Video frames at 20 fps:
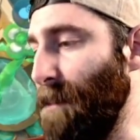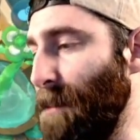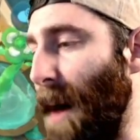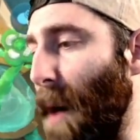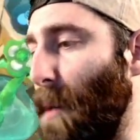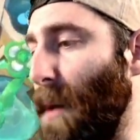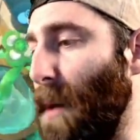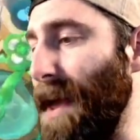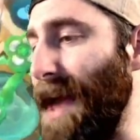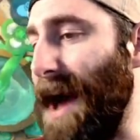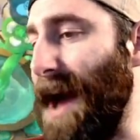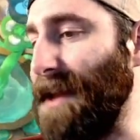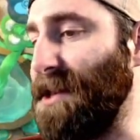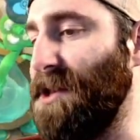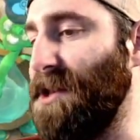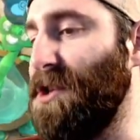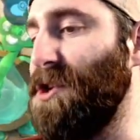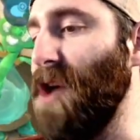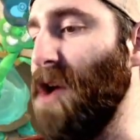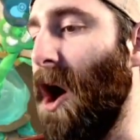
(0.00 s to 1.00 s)
But we are
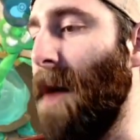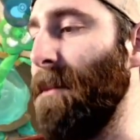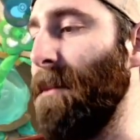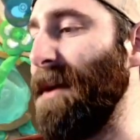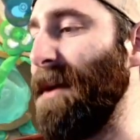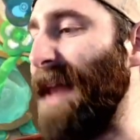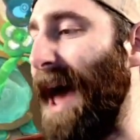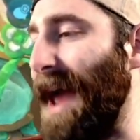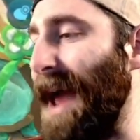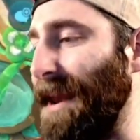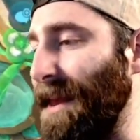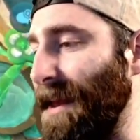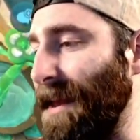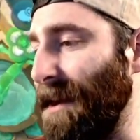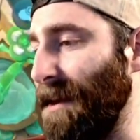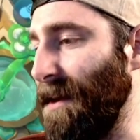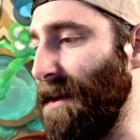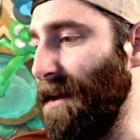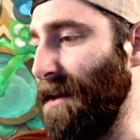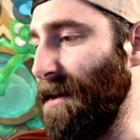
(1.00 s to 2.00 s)
dominating.
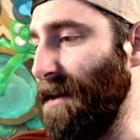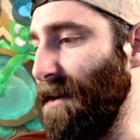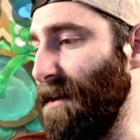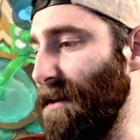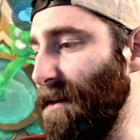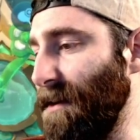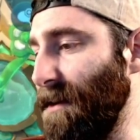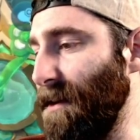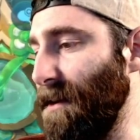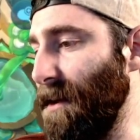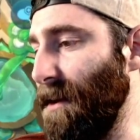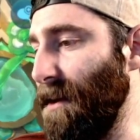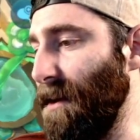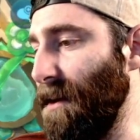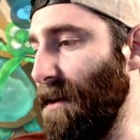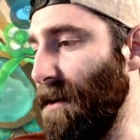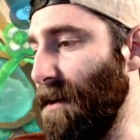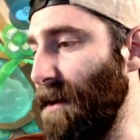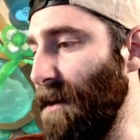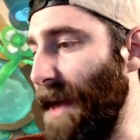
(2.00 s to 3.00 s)

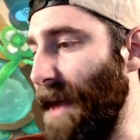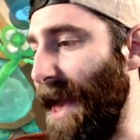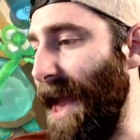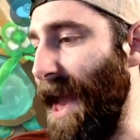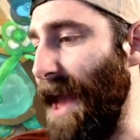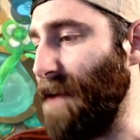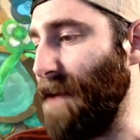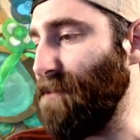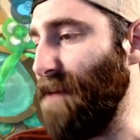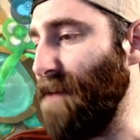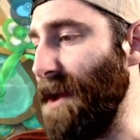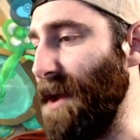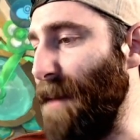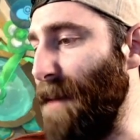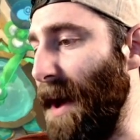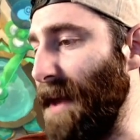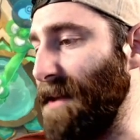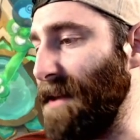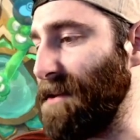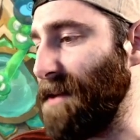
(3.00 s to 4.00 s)
Head
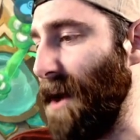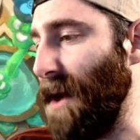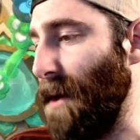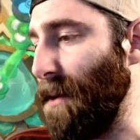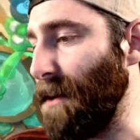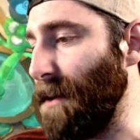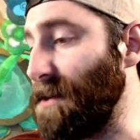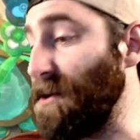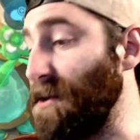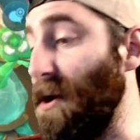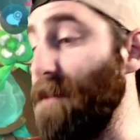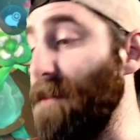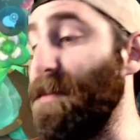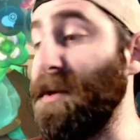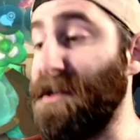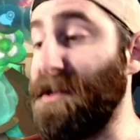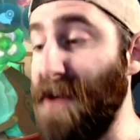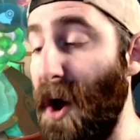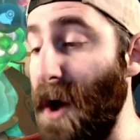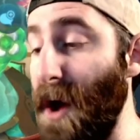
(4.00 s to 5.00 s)
Reaper is going... Sorry,
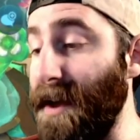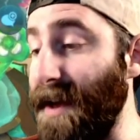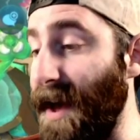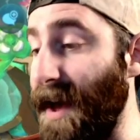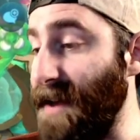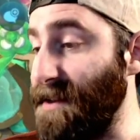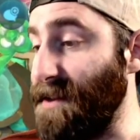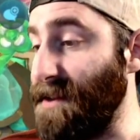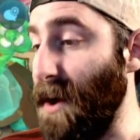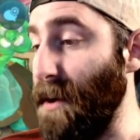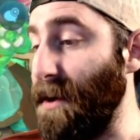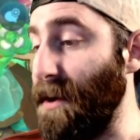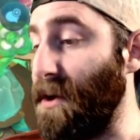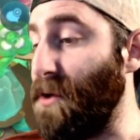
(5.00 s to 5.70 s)
Berserker is going